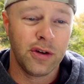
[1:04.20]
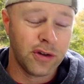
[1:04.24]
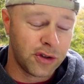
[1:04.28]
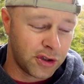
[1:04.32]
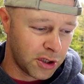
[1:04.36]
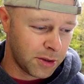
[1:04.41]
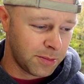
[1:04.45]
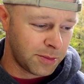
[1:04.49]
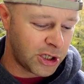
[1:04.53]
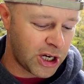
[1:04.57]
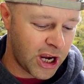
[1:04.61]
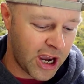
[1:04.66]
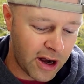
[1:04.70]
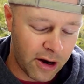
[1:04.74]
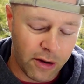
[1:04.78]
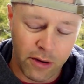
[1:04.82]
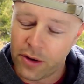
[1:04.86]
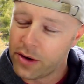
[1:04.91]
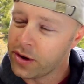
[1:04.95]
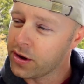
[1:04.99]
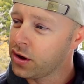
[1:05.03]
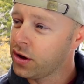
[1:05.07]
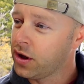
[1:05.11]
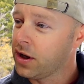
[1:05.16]
YouTube
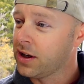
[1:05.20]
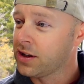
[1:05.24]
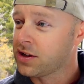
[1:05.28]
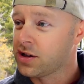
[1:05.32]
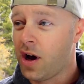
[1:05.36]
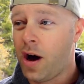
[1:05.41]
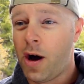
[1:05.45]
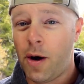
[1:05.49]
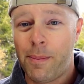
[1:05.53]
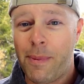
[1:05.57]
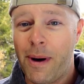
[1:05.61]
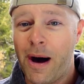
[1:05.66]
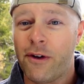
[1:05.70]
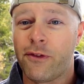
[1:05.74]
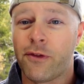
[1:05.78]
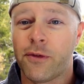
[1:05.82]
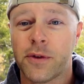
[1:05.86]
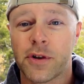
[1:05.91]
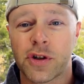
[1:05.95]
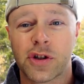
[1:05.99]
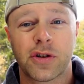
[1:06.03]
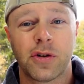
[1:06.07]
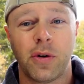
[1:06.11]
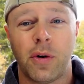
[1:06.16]
channel. It's all bought from
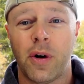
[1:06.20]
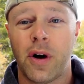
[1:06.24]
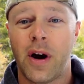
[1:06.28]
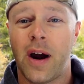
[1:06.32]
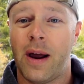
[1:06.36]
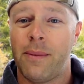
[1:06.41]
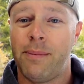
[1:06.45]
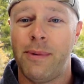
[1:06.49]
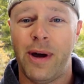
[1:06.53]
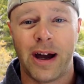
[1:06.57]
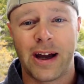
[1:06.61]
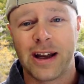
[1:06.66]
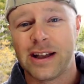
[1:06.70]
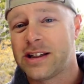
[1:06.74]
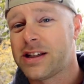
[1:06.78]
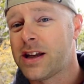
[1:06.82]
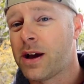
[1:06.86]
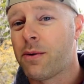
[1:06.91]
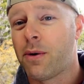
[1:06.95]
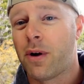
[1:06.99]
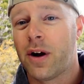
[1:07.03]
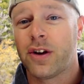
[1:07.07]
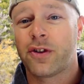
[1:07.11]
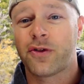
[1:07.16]
the store. I'm not going to say
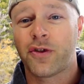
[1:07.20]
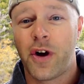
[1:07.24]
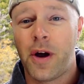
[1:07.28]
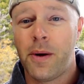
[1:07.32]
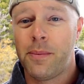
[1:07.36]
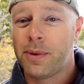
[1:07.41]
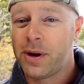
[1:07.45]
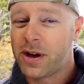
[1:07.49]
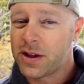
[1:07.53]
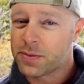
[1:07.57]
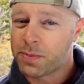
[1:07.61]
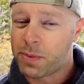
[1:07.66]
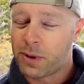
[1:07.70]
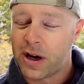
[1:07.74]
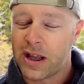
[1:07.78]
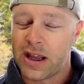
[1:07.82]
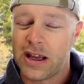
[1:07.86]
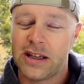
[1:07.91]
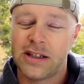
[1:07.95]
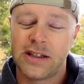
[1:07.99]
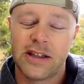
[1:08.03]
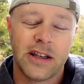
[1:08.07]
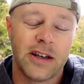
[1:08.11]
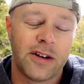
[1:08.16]
where it's from, but it's pretty
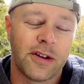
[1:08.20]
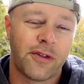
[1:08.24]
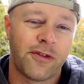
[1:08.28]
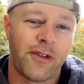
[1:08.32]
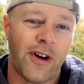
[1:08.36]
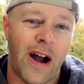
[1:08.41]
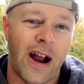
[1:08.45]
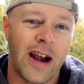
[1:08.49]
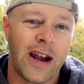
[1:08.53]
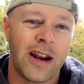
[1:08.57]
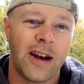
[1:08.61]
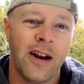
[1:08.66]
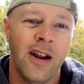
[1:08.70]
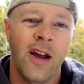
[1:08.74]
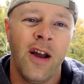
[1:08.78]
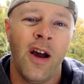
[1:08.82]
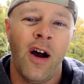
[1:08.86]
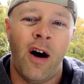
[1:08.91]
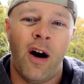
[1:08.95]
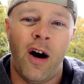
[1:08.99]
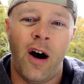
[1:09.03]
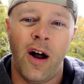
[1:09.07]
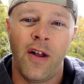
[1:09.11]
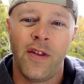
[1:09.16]
easy to find it
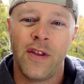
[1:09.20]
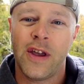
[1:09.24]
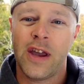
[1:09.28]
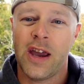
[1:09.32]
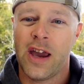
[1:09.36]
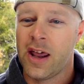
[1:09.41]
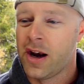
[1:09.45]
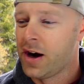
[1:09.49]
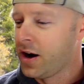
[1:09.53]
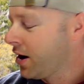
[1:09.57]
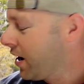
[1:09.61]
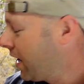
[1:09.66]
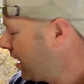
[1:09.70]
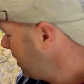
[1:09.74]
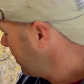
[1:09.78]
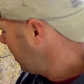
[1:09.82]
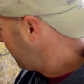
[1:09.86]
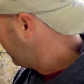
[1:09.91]
on the internet